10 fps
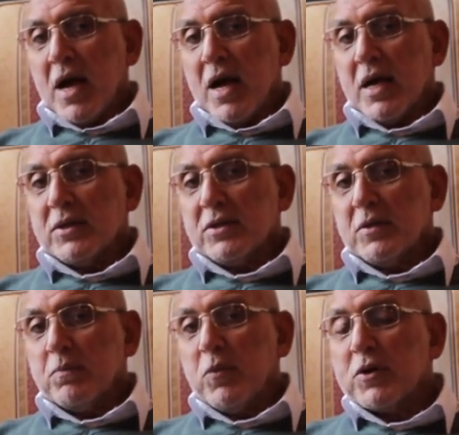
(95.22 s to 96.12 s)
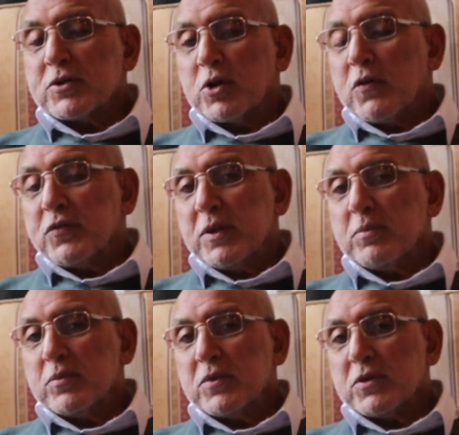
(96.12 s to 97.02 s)
And the most of
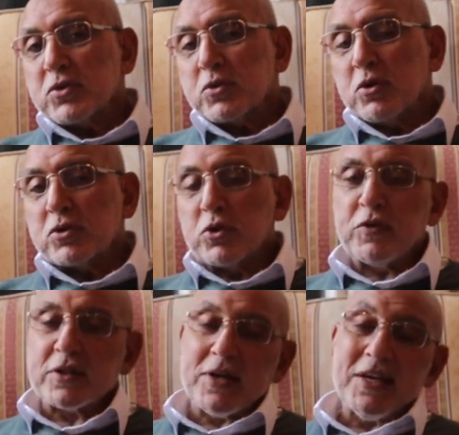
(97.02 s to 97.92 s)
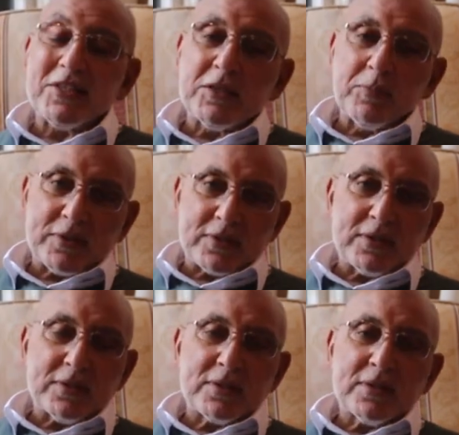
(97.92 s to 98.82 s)
them scored over
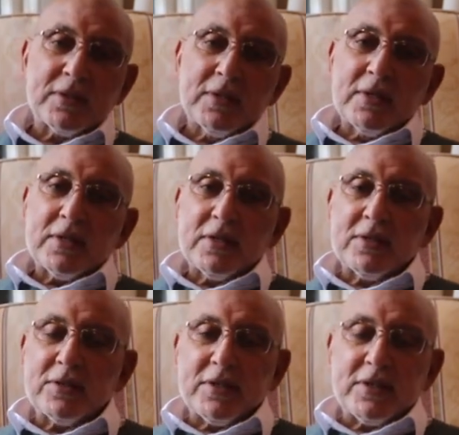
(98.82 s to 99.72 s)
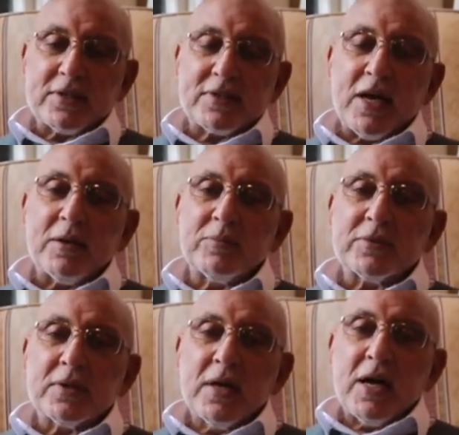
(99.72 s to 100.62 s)
90% in their
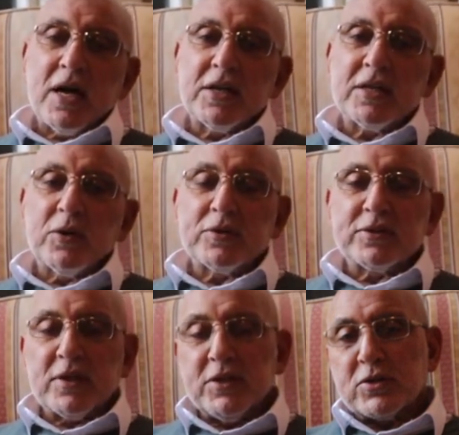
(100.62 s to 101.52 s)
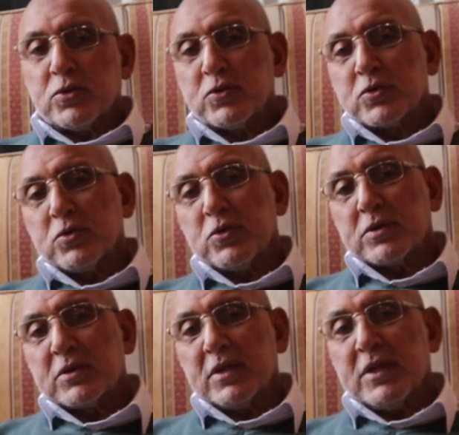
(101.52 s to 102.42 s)
exams, and there was the least who
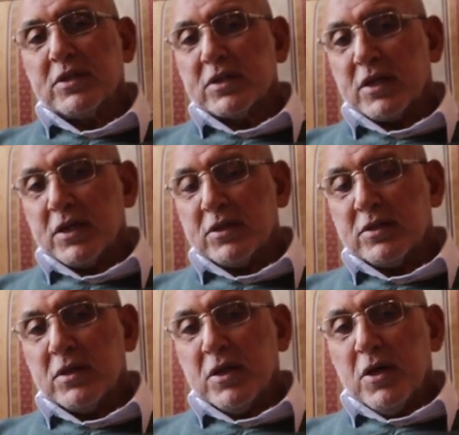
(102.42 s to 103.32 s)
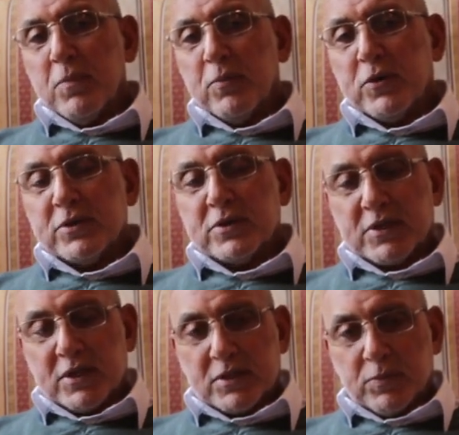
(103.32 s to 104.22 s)
scored
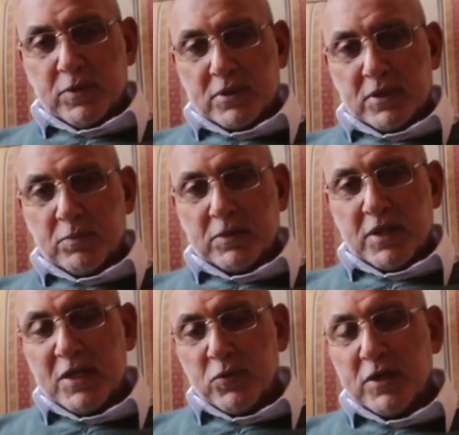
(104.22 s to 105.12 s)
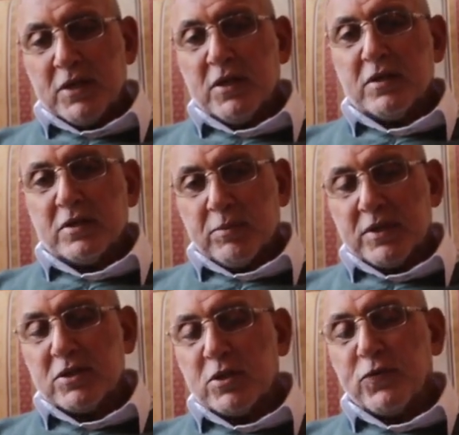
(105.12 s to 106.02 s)
89.6%. Anyway, the
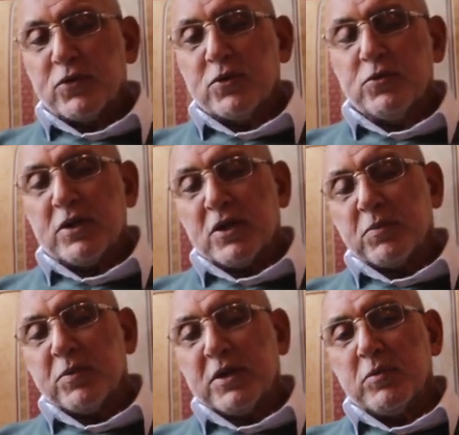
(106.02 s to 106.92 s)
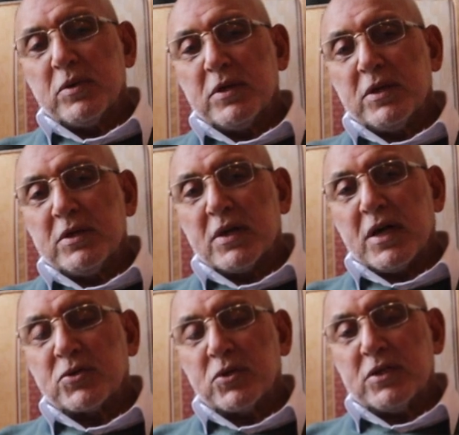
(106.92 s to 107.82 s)
message for you young people is
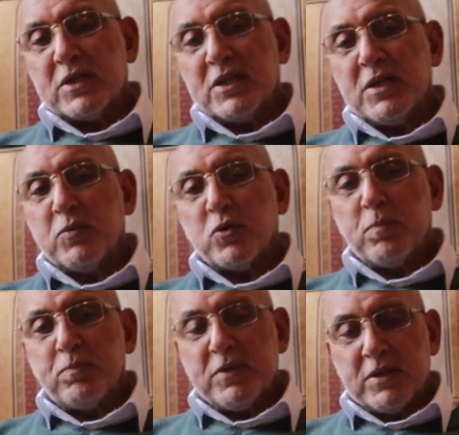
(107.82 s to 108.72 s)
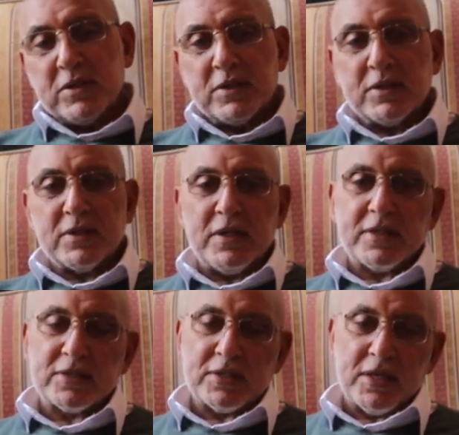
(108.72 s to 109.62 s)
actually keep competing,
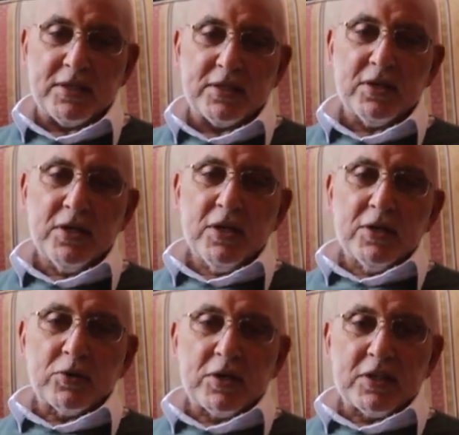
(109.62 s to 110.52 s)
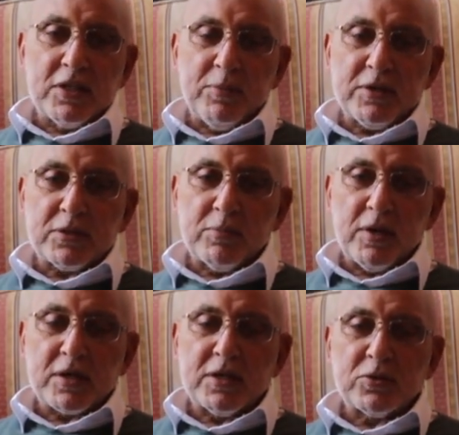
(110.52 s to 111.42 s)
excelling to get the best
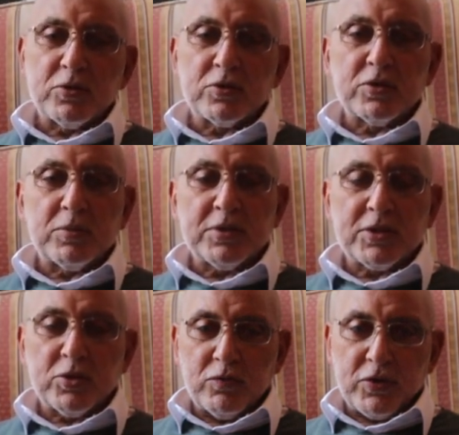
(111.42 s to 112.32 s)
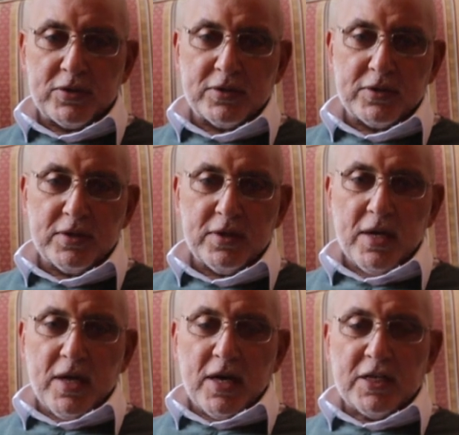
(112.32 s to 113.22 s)
mark and go to the best university
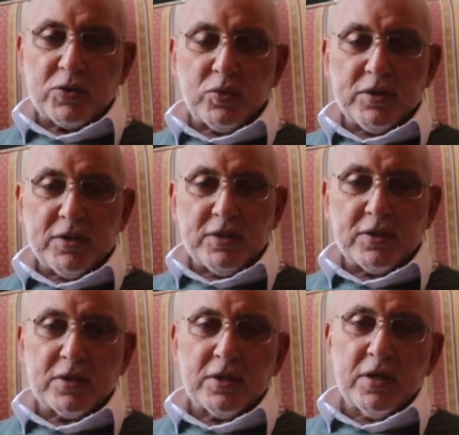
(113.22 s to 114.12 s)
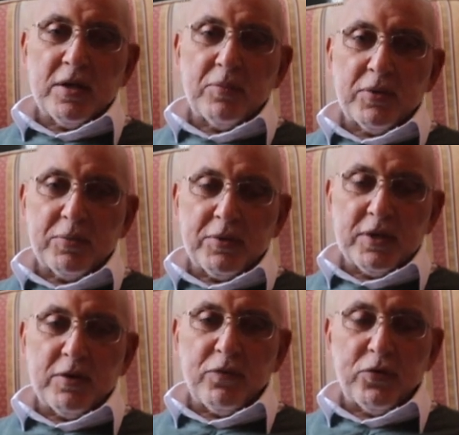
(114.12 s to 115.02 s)
as we did it
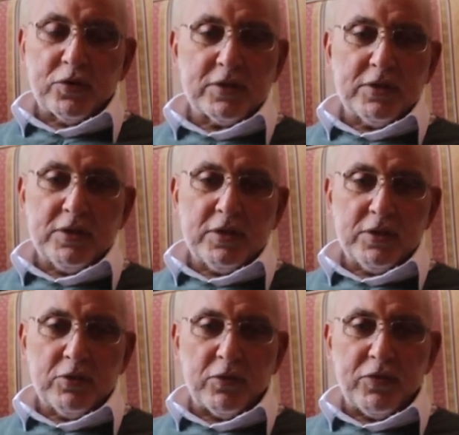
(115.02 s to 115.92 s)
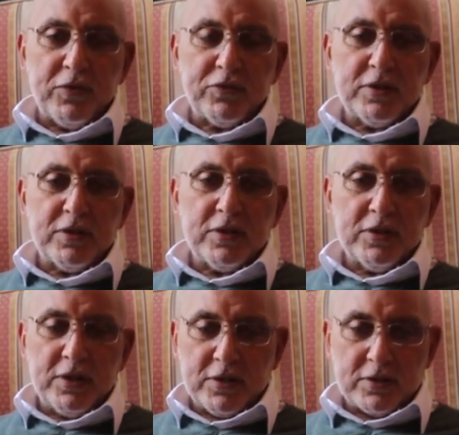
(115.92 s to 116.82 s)
maybe 40 or 50
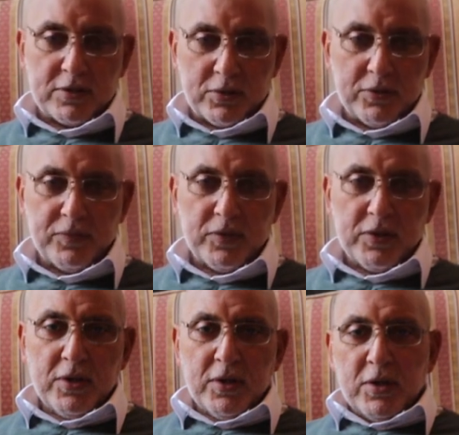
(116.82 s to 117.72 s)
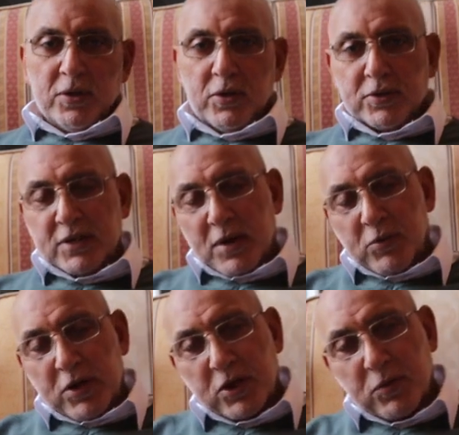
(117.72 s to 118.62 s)
years ago.
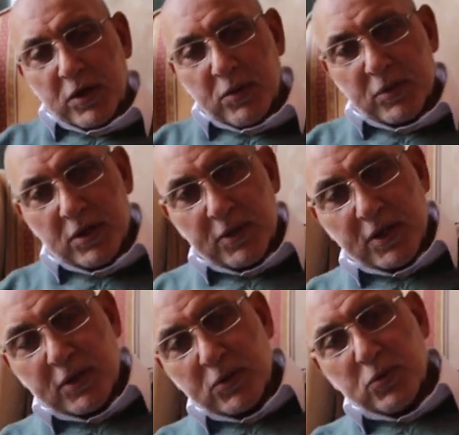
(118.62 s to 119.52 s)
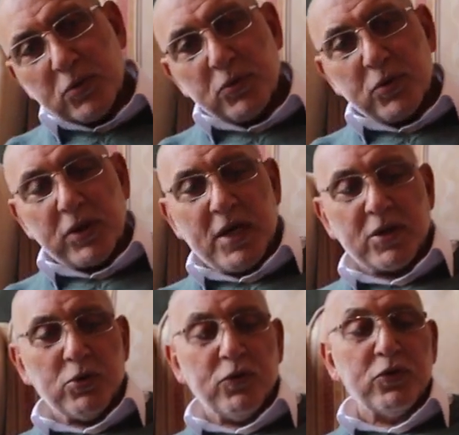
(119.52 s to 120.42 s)
Assalamu alaikum wa rahmatullahi wa barakatuh.
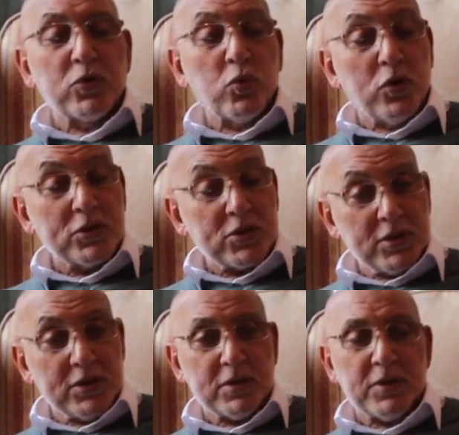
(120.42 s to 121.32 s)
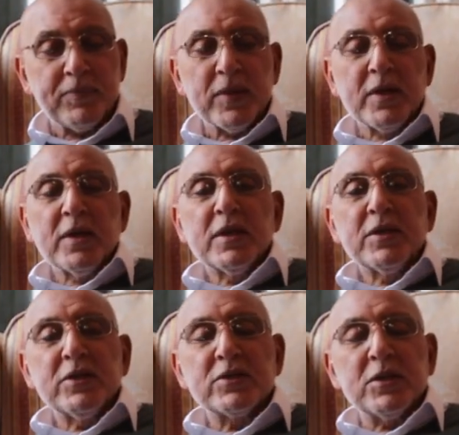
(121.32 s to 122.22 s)
Thank you for watching
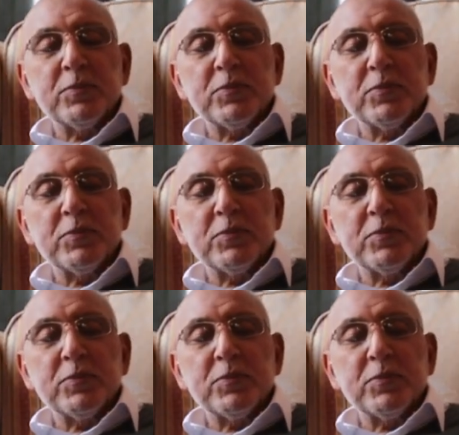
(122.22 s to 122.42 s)
this